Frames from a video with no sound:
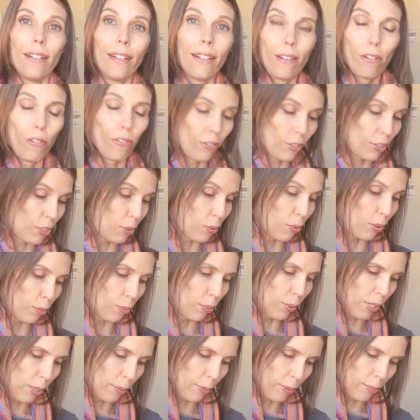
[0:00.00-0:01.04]
First world
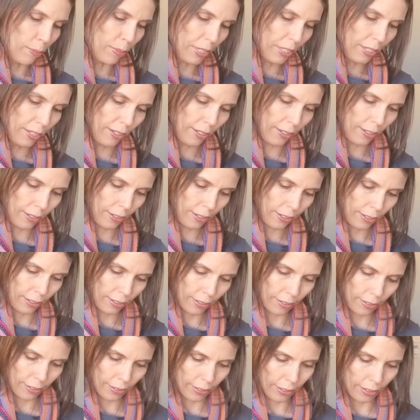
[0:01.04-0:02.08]
problems.
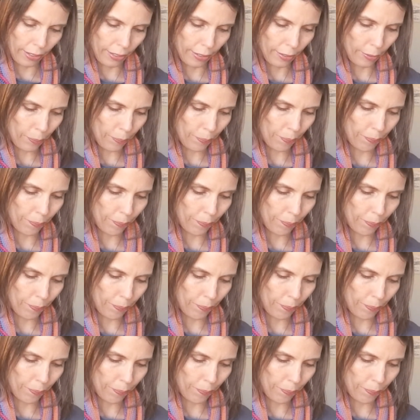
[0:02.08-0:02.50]
Okay.